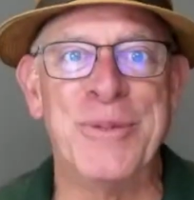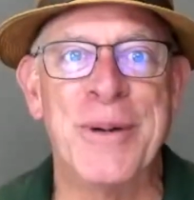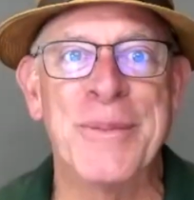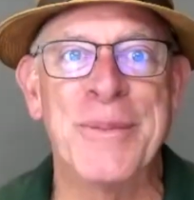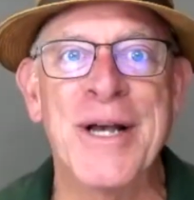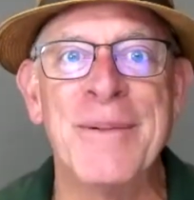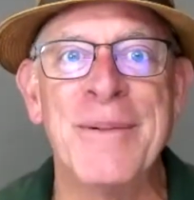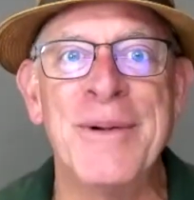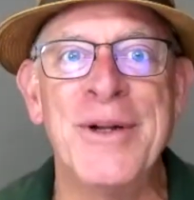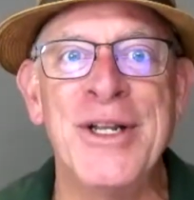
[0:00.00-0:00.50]
I'm
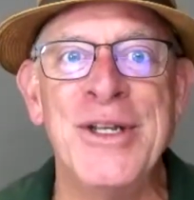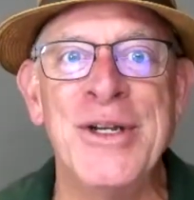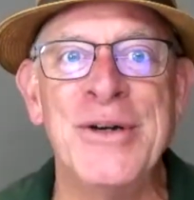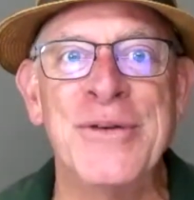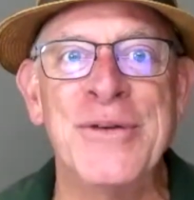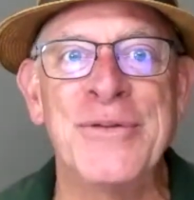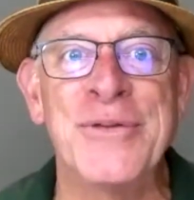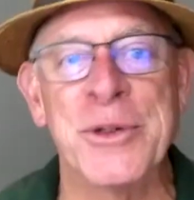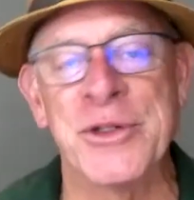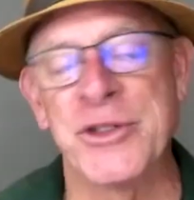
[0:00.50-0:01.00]
coming to you
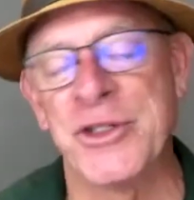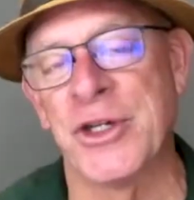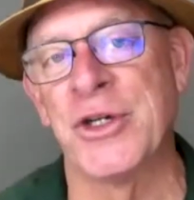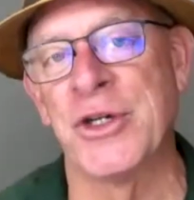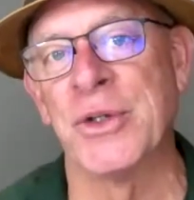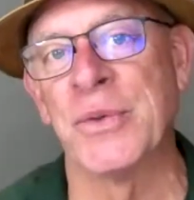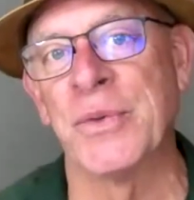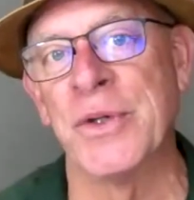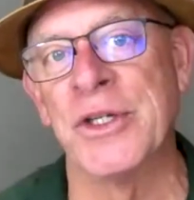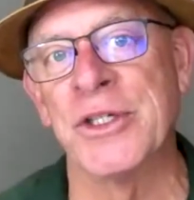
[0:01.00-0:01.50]
for a particular
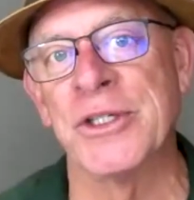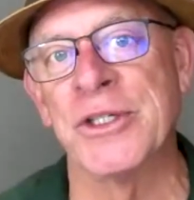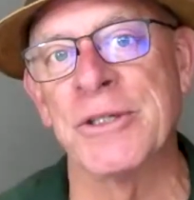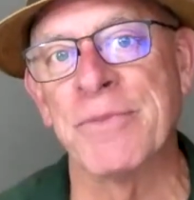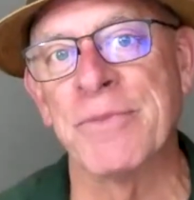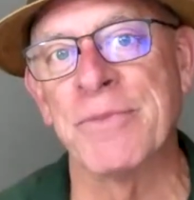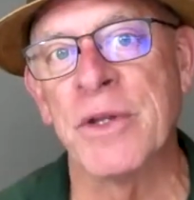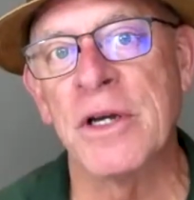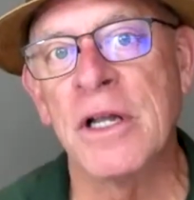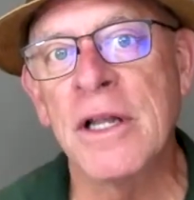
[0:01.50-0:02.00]
reason.
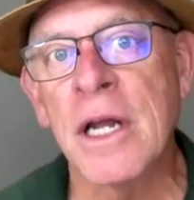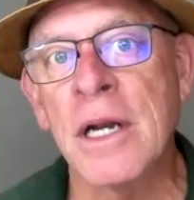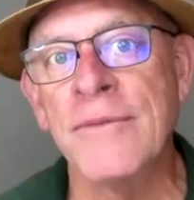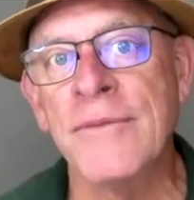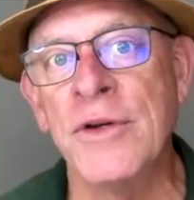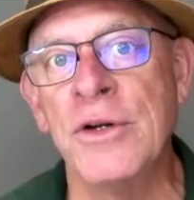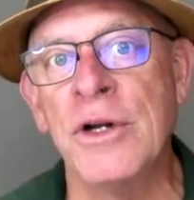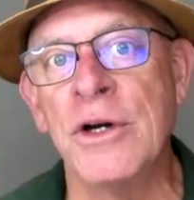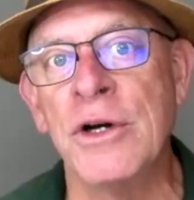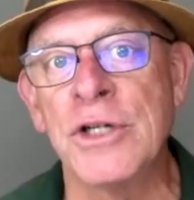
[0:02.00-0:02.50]
A lot of you
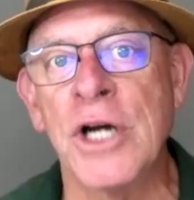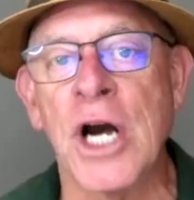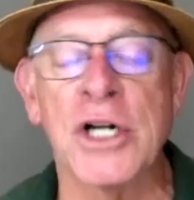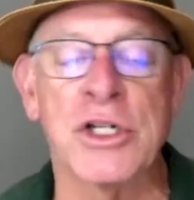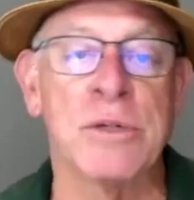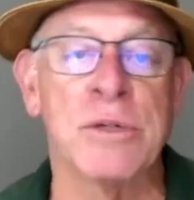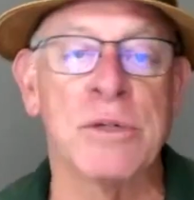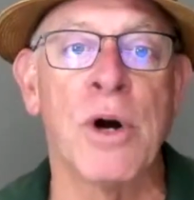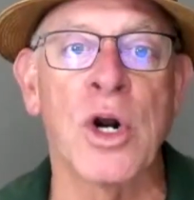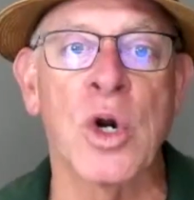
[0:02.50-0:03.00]
know Dr.
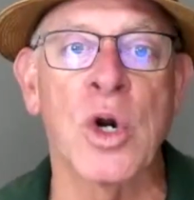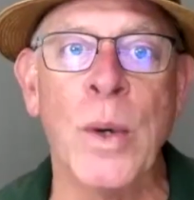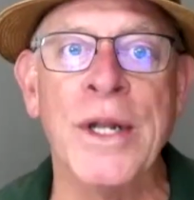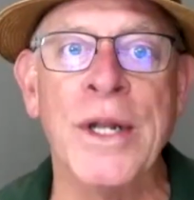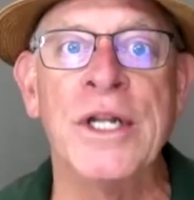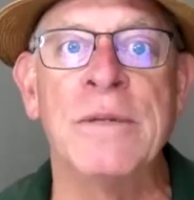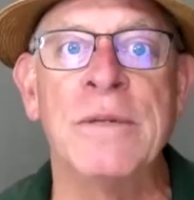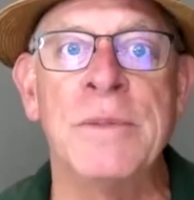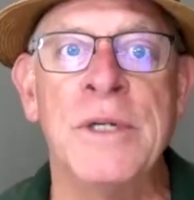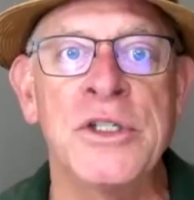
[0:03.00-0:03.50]
Mark
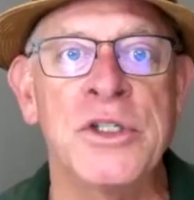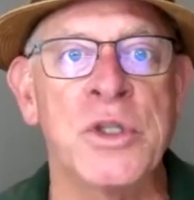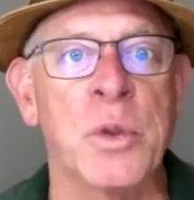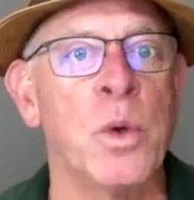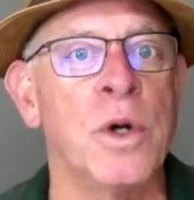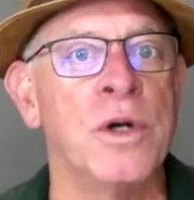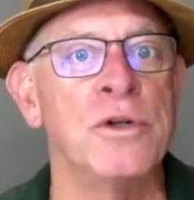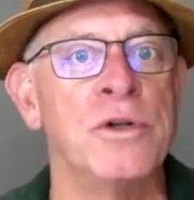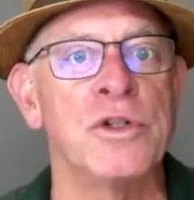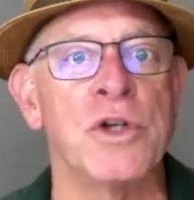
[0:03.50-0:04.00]
Windham. He's the one
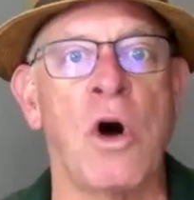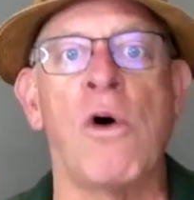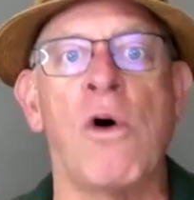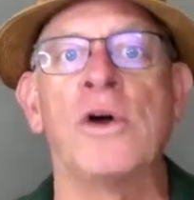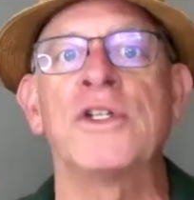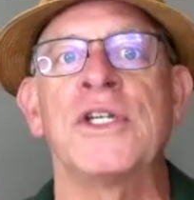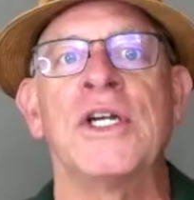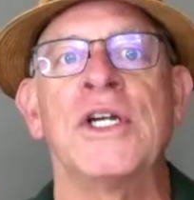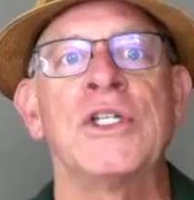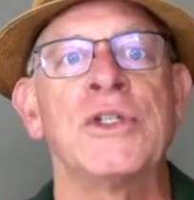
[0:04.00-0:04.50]
who's always
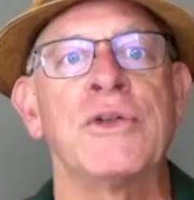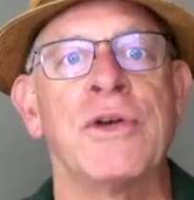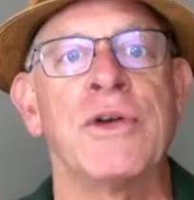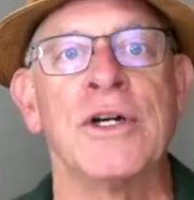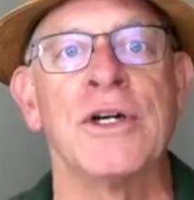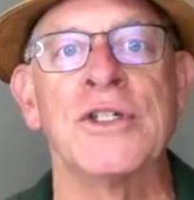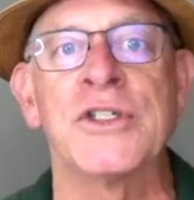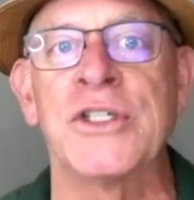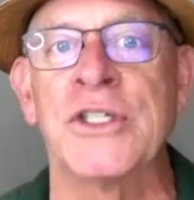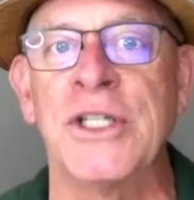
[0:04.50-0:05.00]
answering our
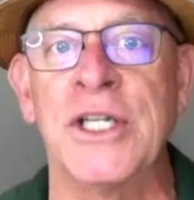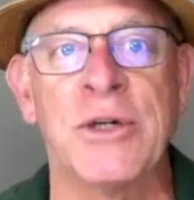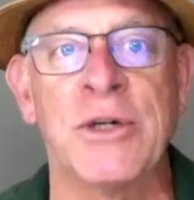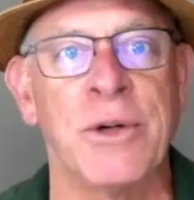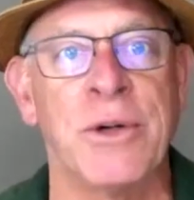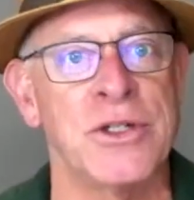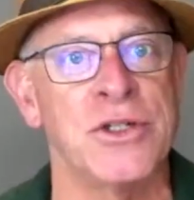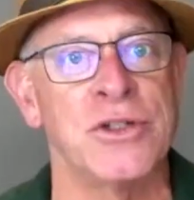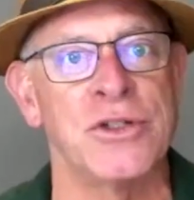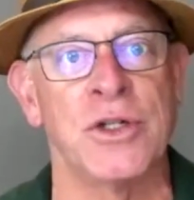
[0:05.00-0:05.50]
silly
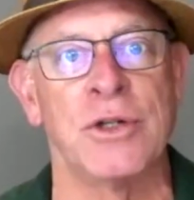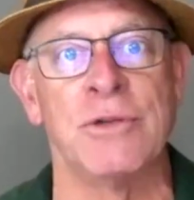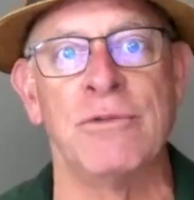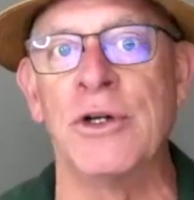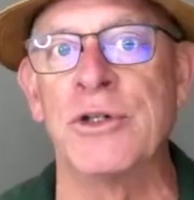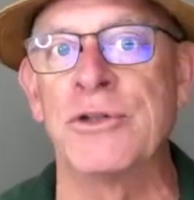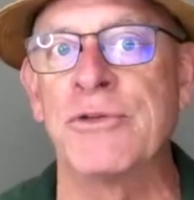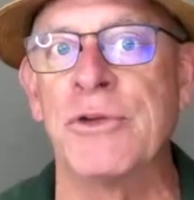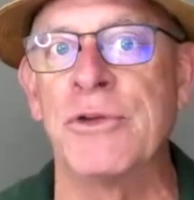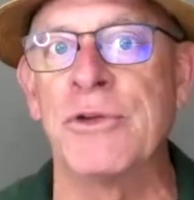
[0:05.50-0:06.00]
questions on Rose
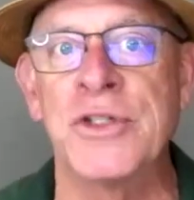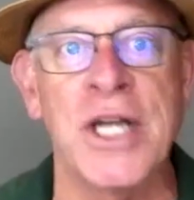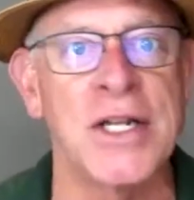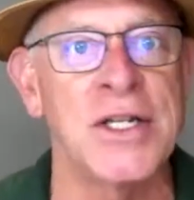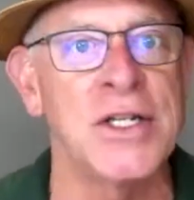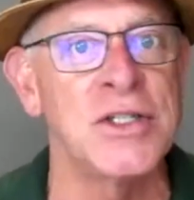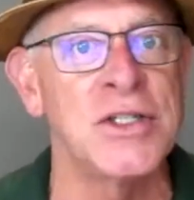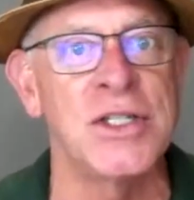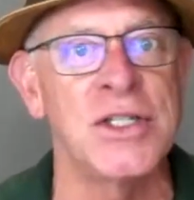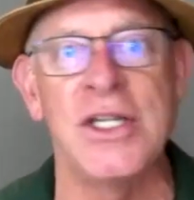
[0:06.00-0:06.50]
Rosette
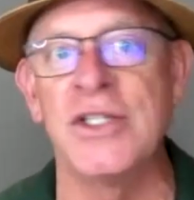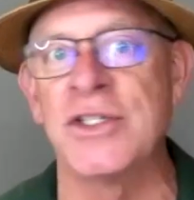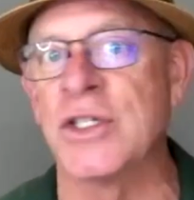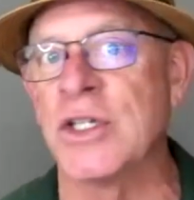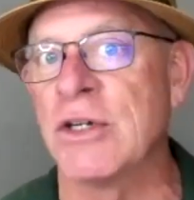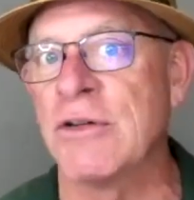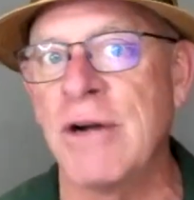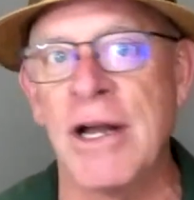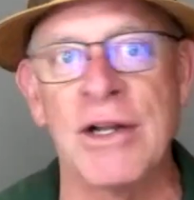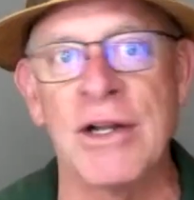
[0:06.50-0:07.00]
disease and
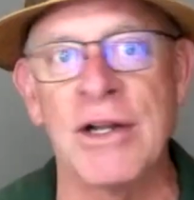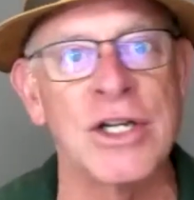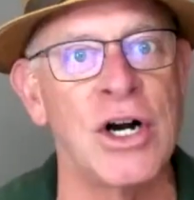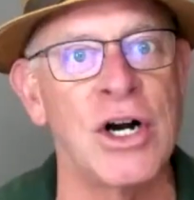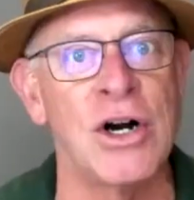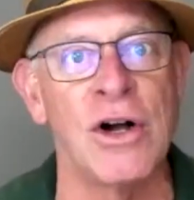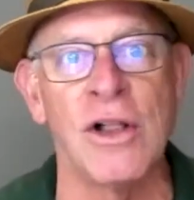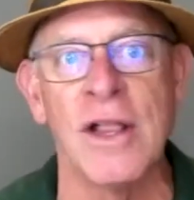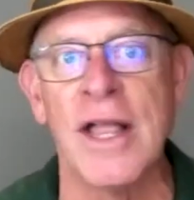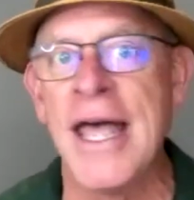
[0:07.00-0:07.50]
crown
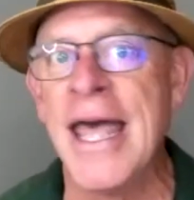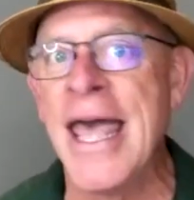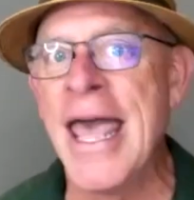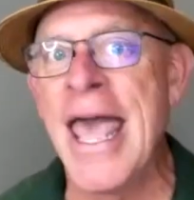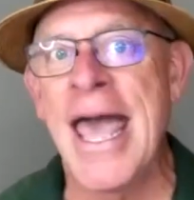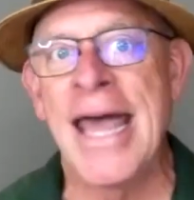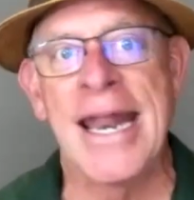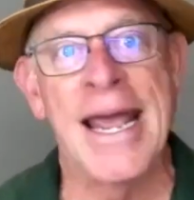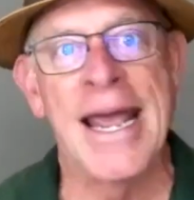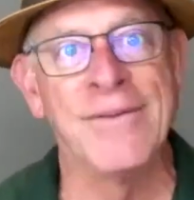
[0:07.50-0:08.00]
gall
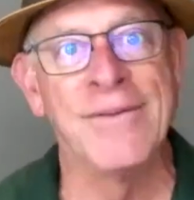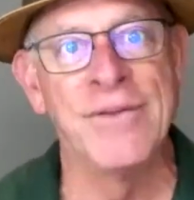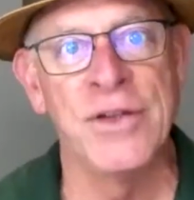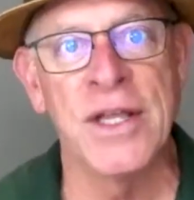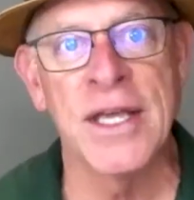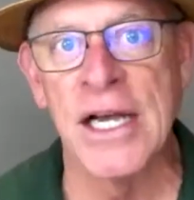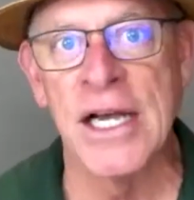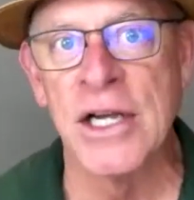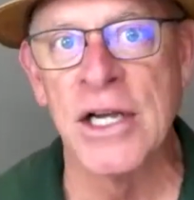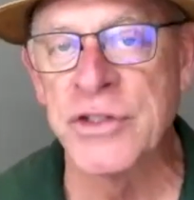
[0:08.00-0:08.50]
and everything
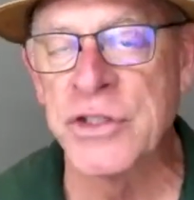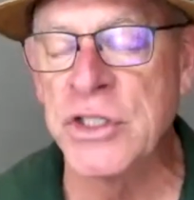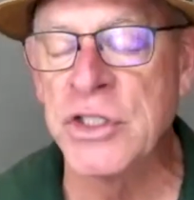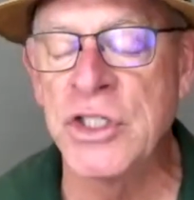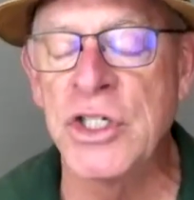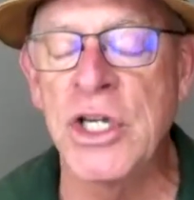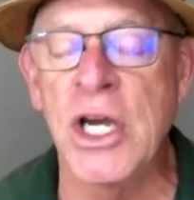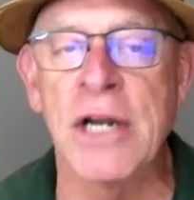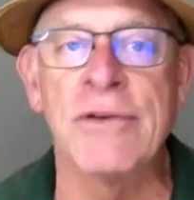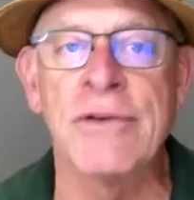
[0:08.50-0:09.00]
else. He's
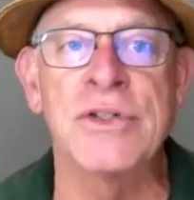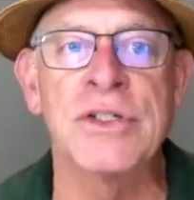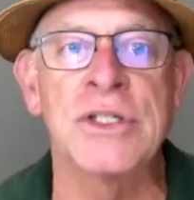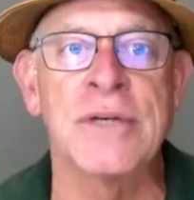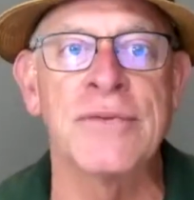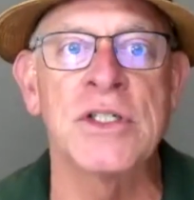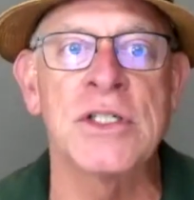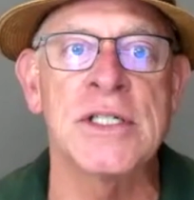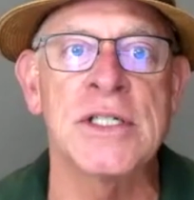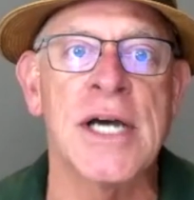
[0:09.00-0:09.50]
generous of
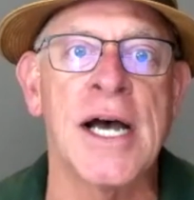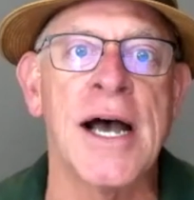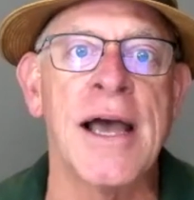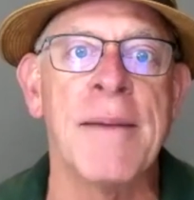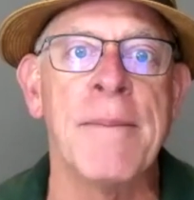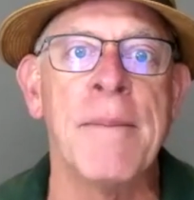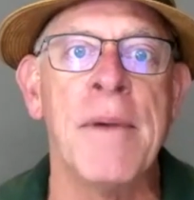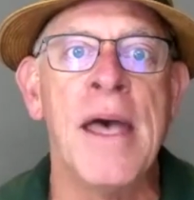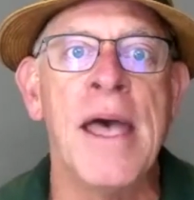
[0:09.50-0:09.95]
his time.